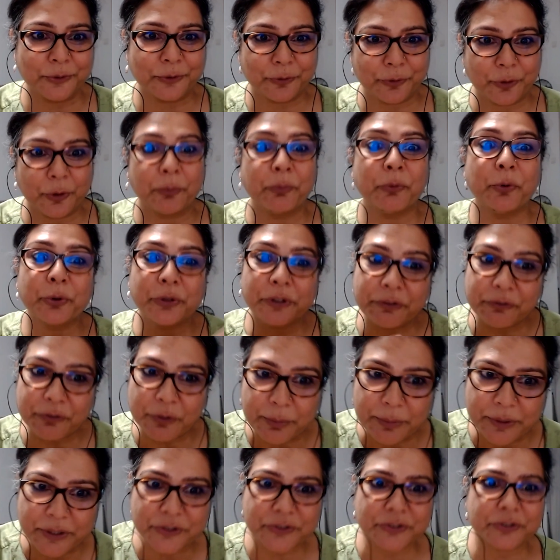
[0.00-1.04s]
for more
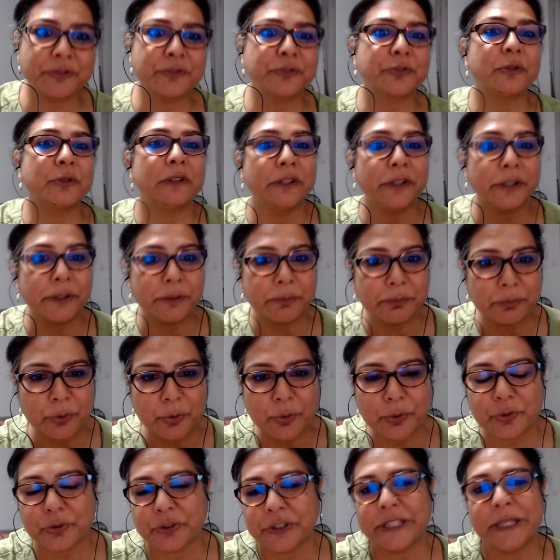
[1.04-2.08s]
information, to learn
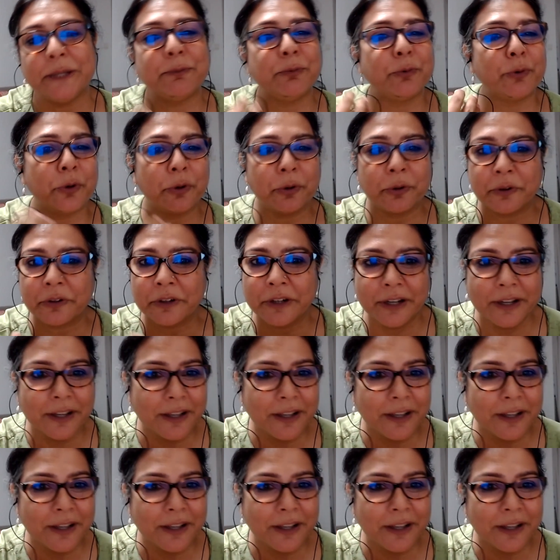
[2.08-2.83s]
more, to keep your